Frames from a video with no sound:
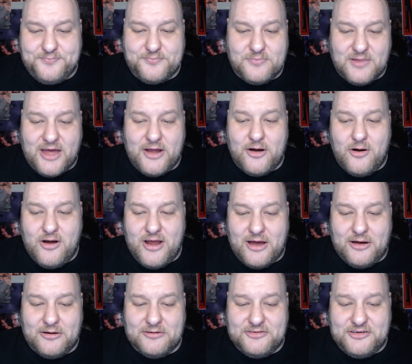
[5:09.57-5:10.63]
Leonard,
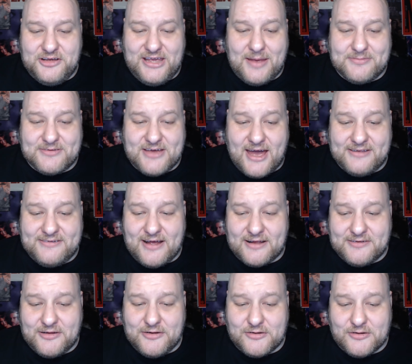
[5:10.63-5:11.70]
now she keeps
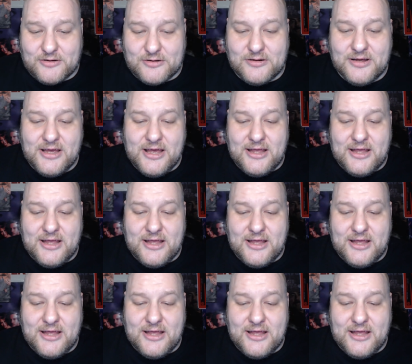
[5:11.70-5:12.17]
contacting her.